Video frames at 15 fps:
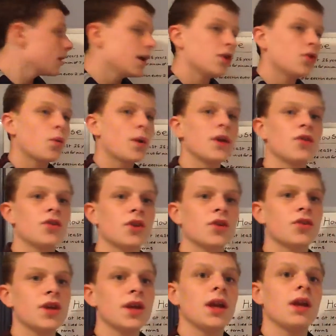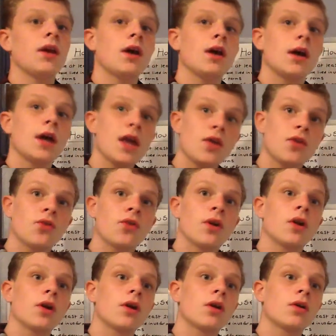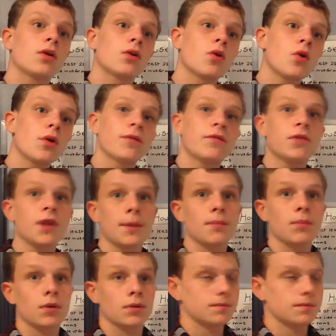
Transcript: in 2016 could flip.